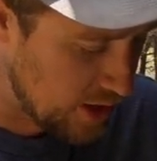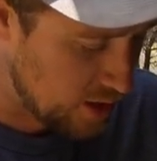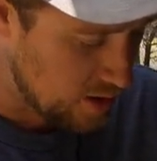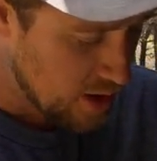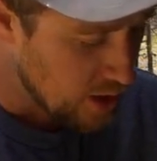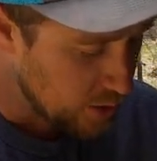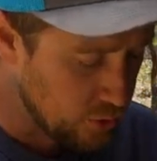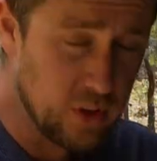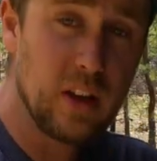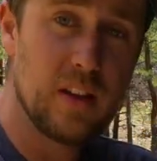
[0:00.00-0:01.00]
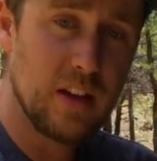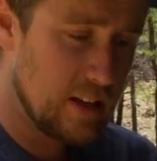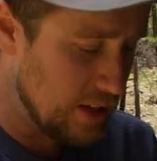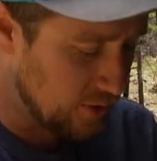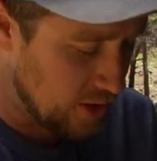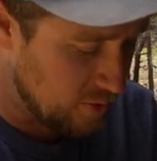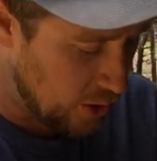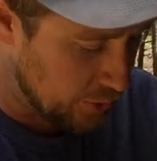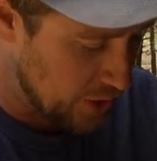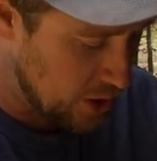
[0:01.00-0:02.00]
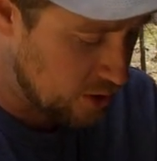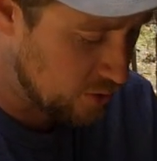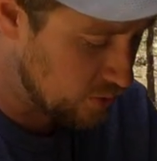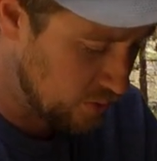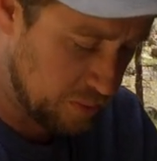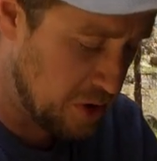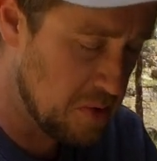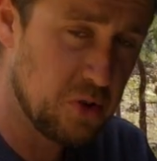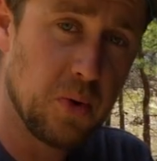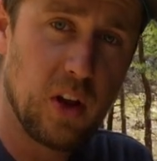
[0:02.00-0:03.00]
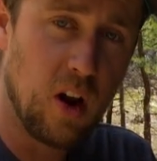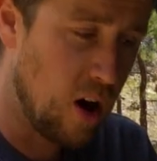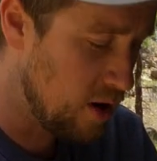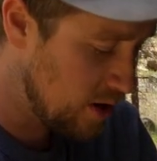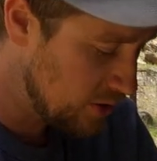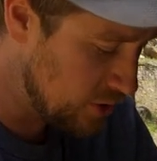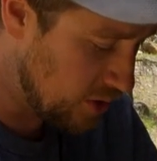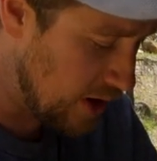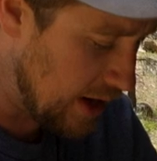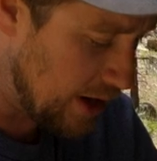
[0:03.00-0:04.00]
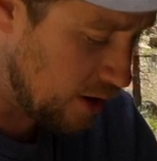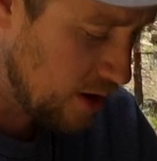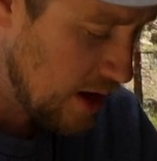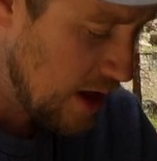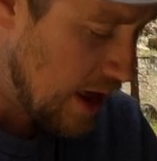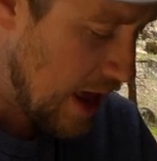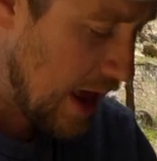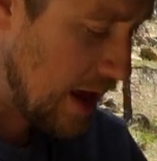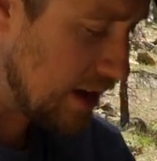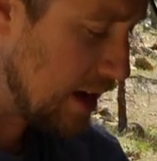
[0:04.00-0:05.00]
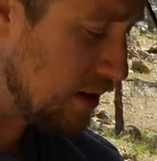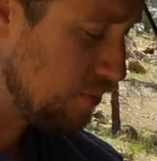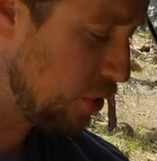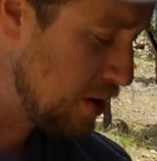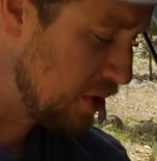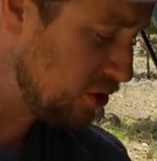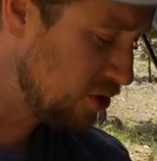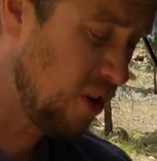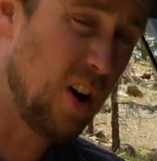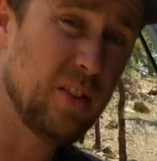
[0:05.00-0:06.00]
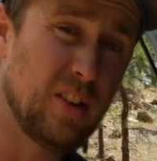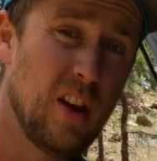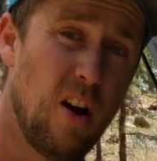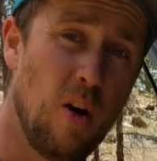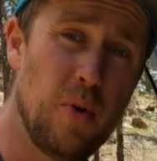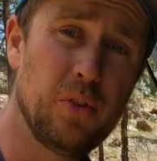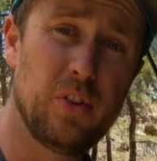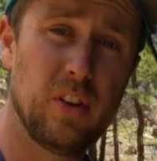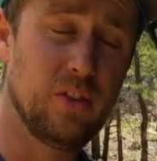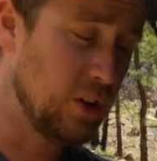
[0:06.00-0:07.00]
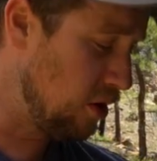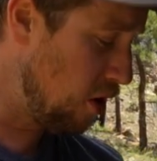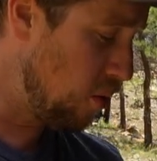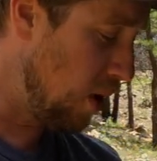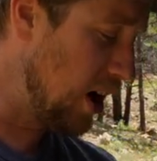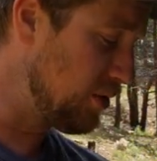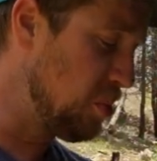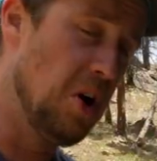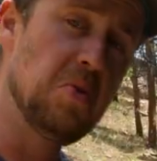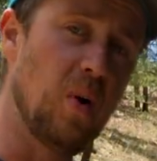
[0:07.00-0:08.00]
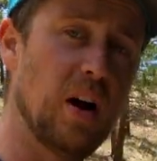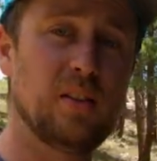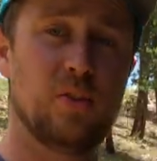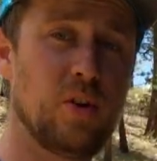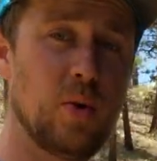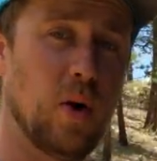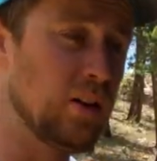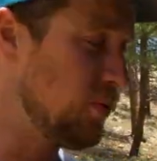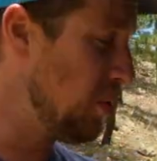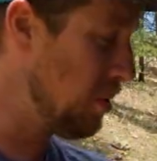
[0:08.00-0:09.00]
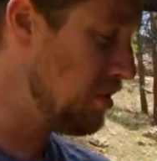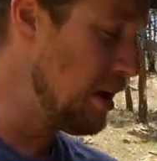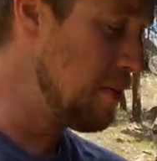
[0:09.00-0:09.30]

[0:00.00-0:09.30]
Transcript: here using the DC volt here, pretty much with a car cigarette lighter, and it pretty much draws almost 0 watts, 1 watt, 3 watts for the